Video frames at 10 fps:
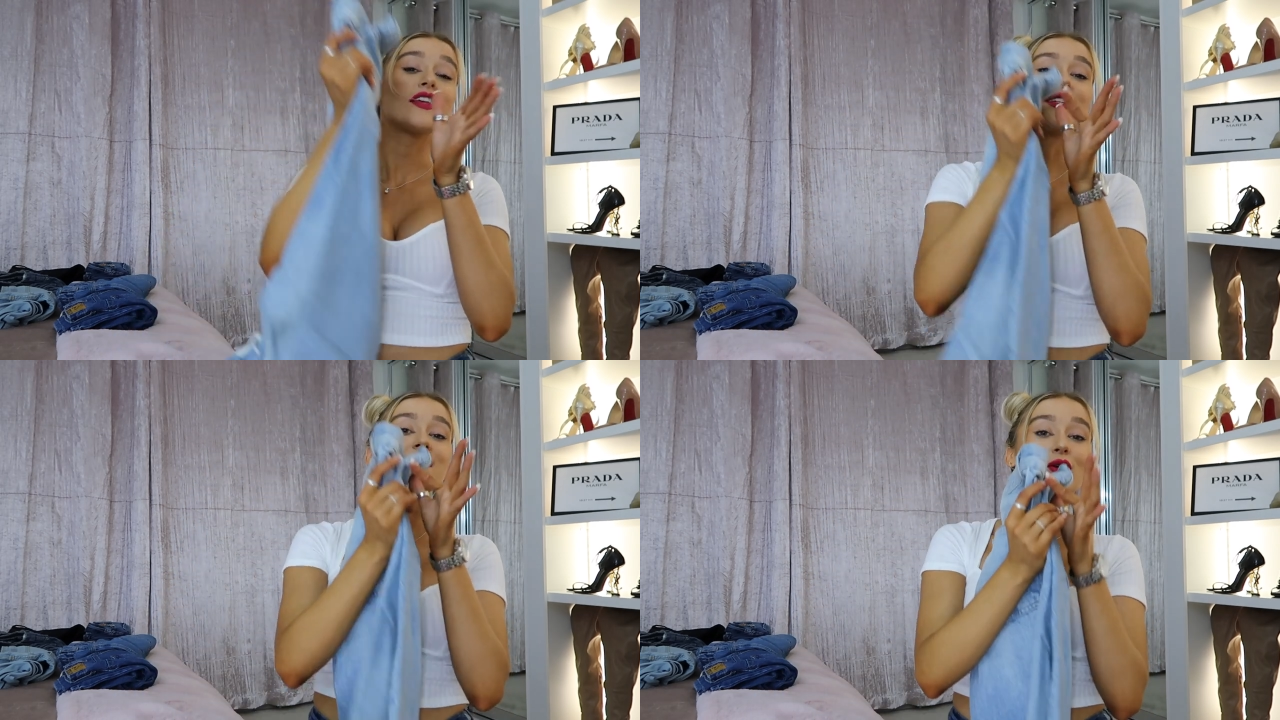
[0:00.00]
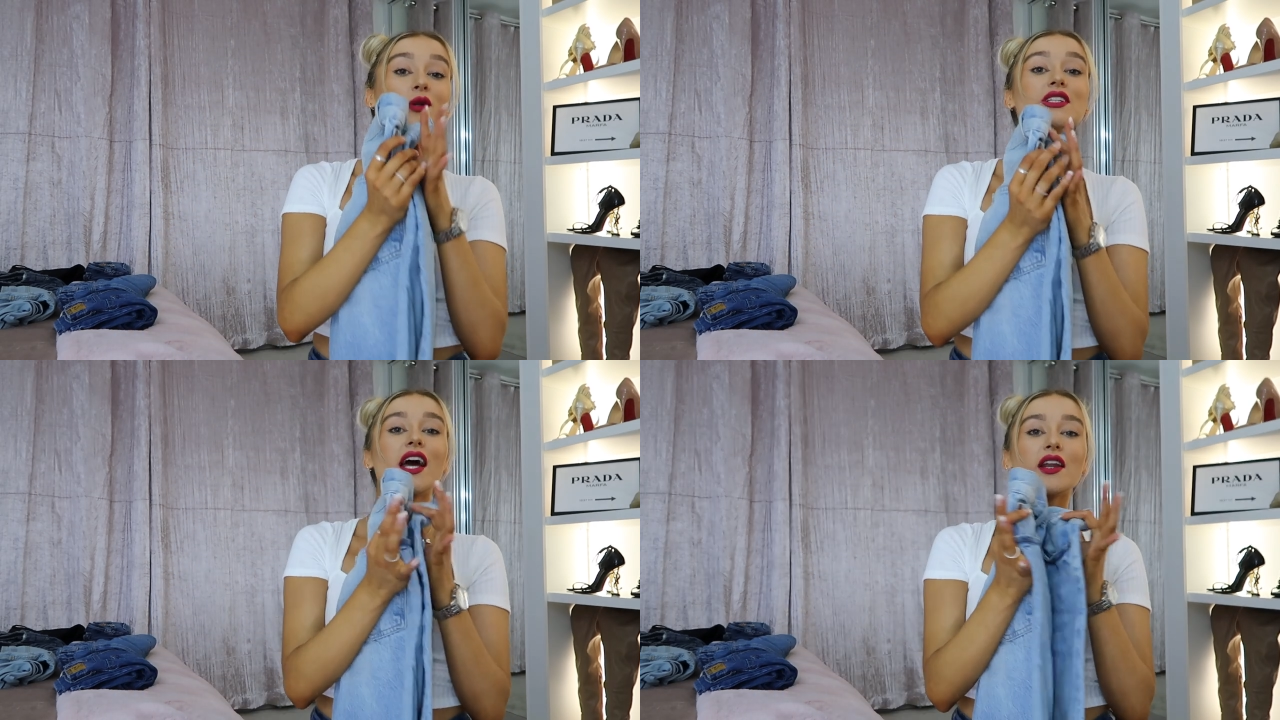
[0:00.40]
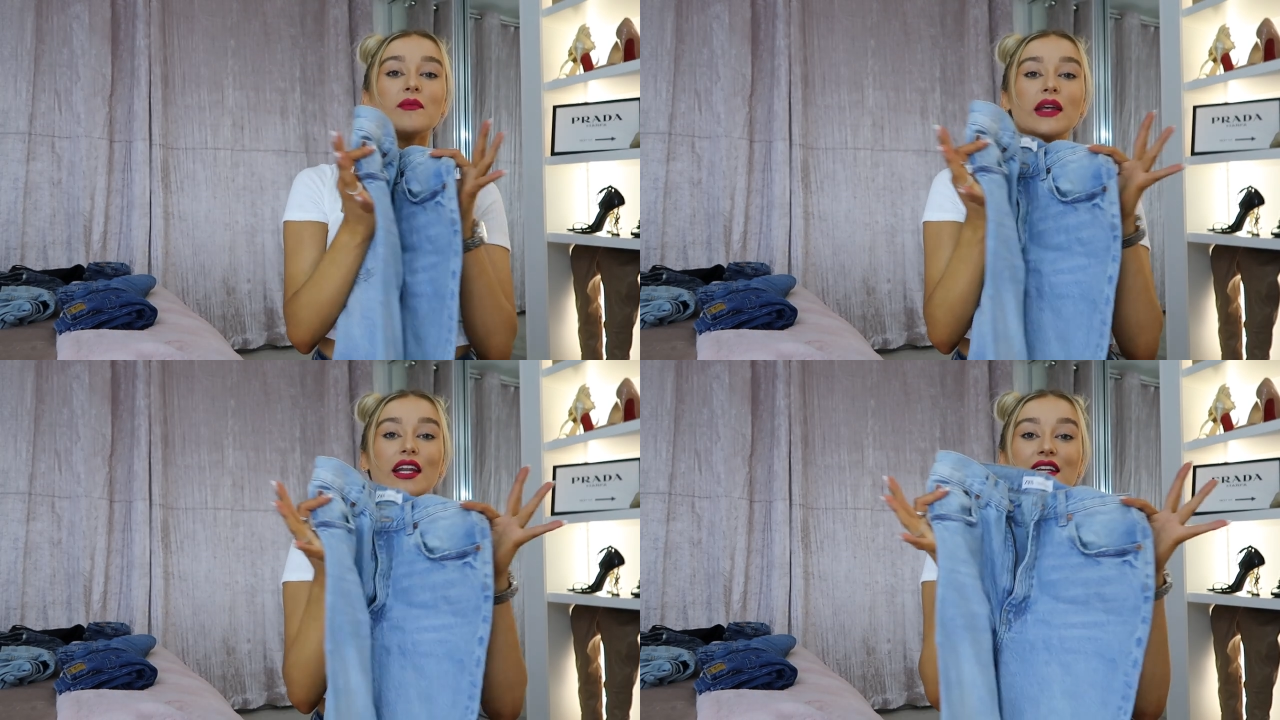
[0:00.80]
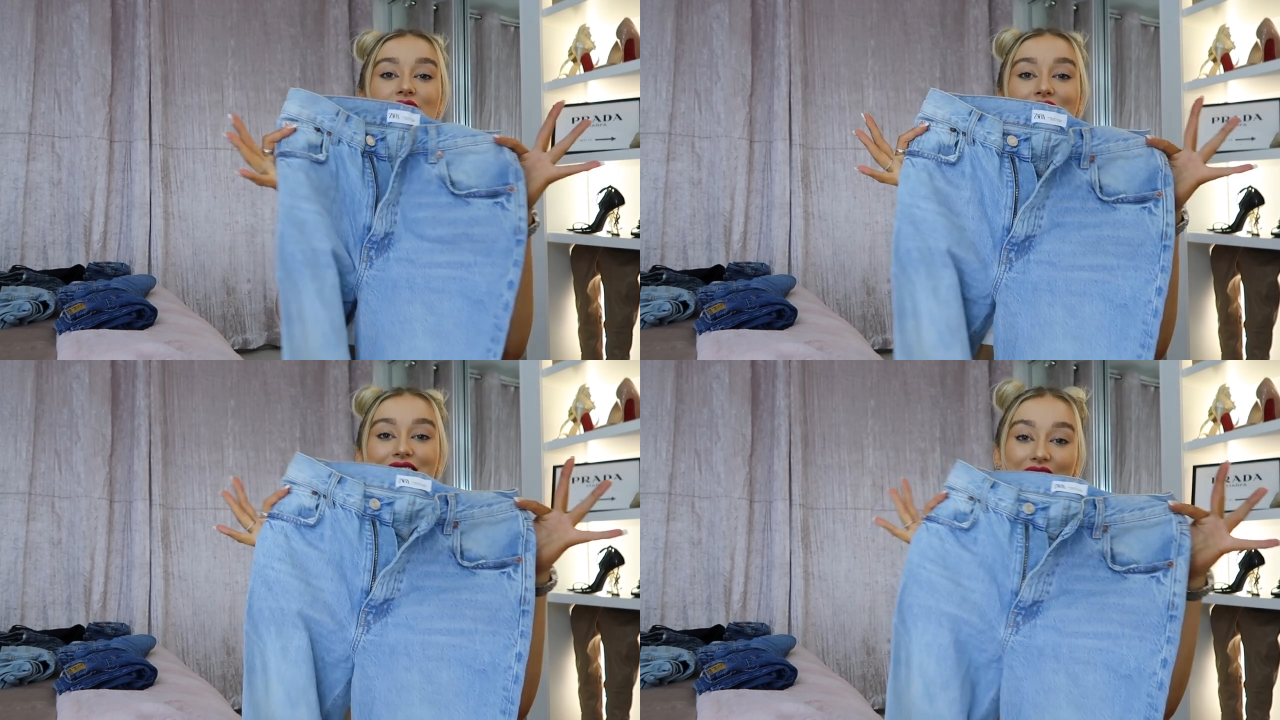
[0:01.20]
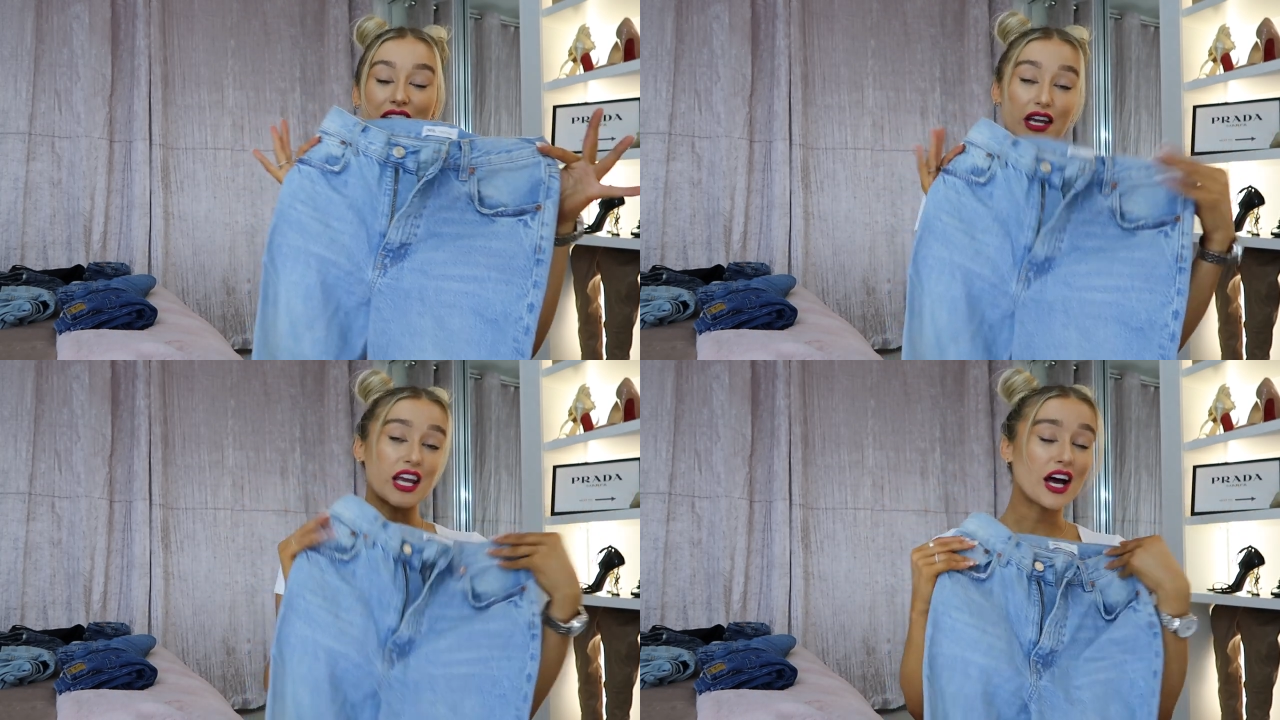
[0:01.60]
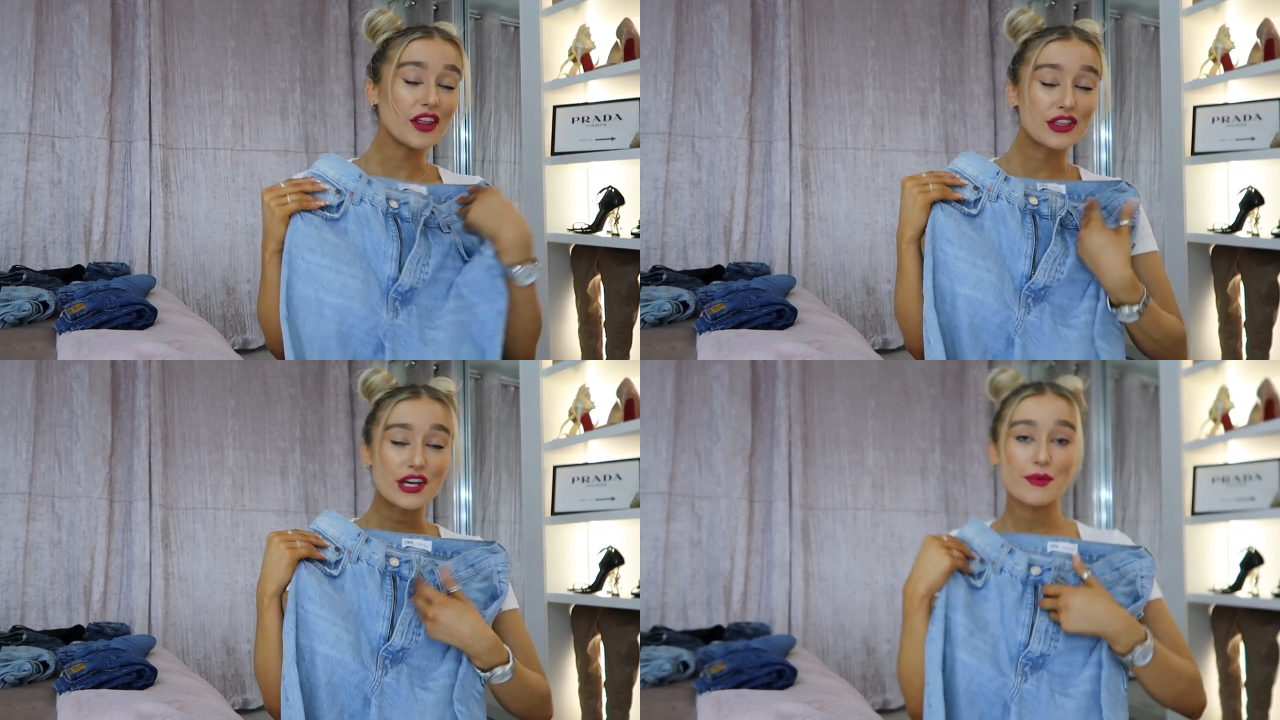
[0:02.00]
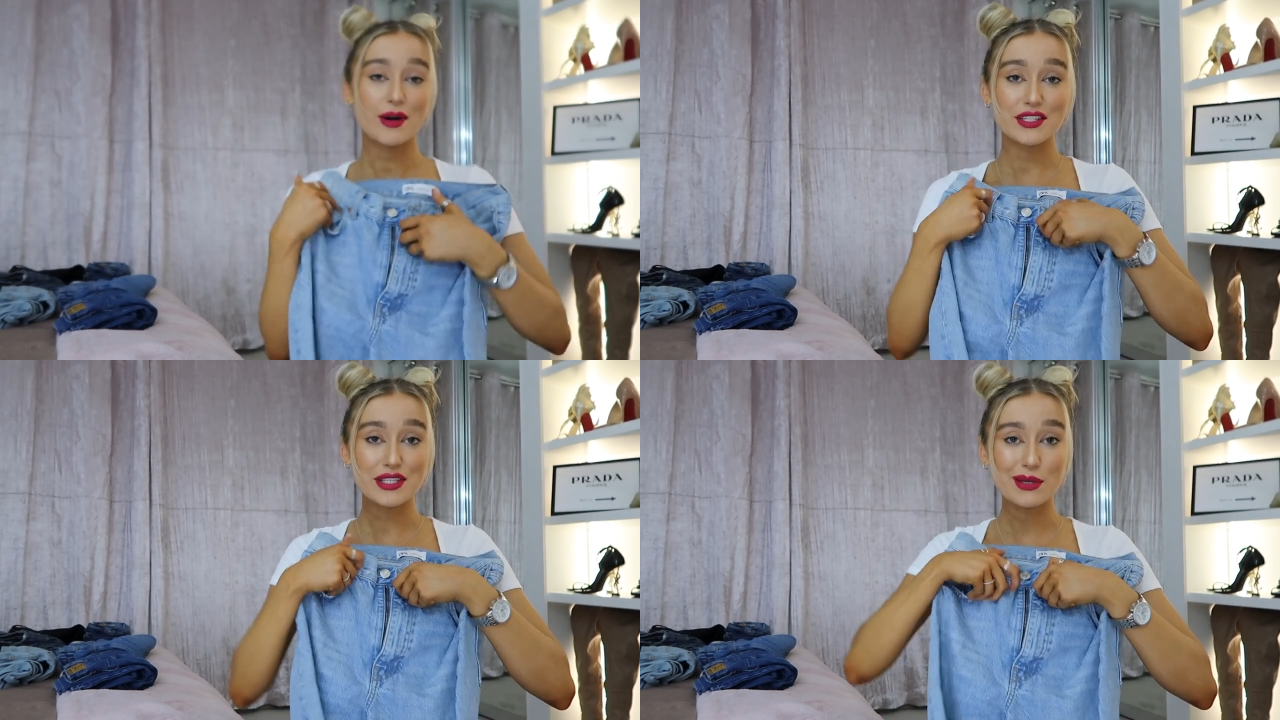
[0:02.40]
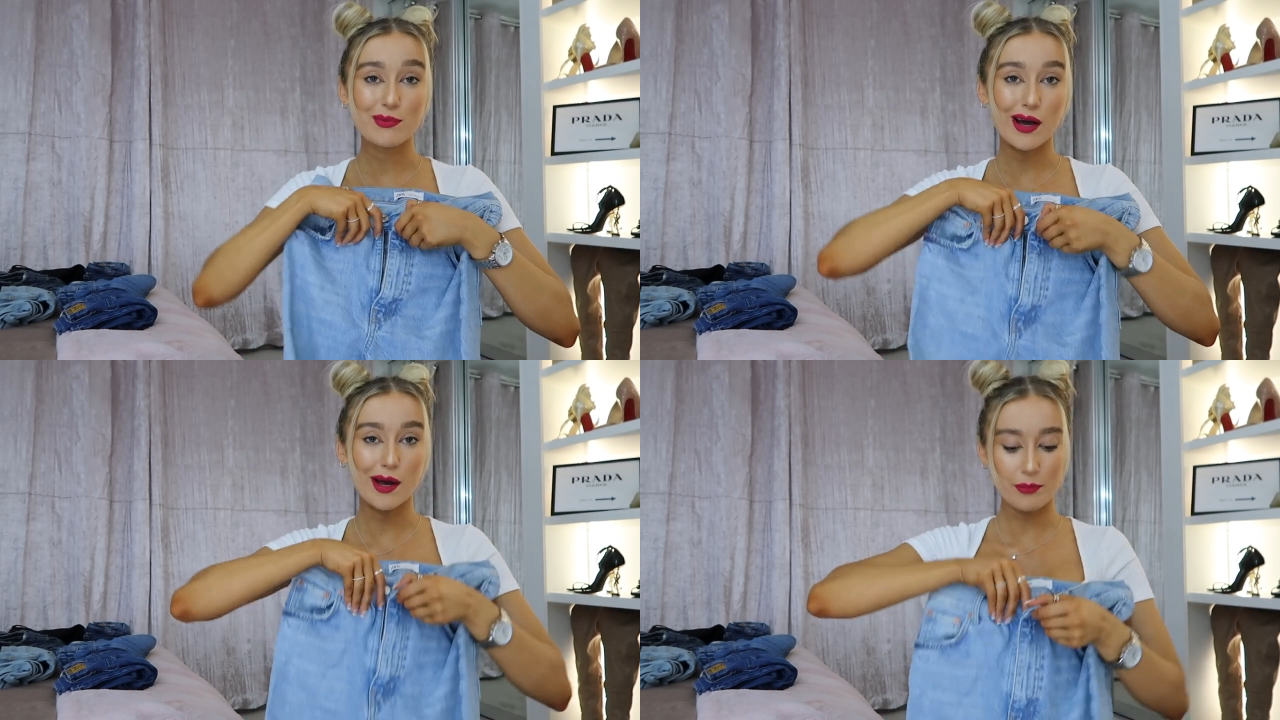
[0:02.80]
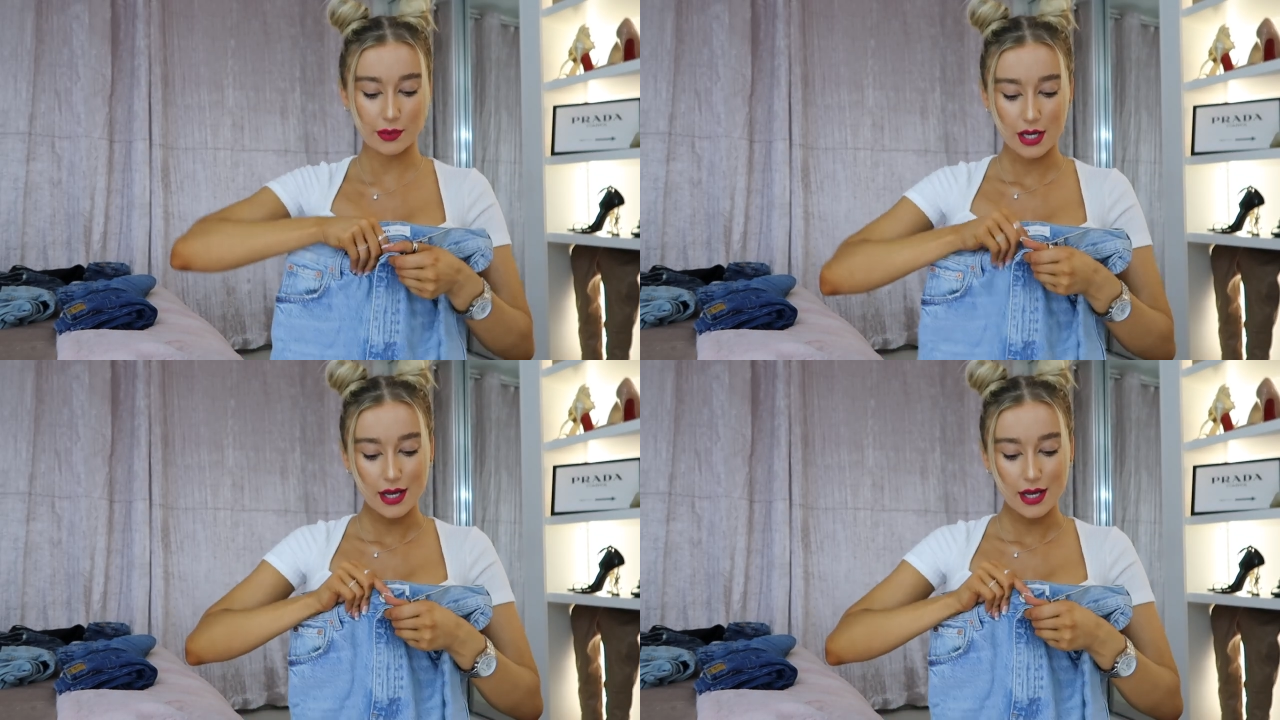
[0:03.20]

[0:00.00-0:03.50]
They sold out in minutes and I got them on Depop.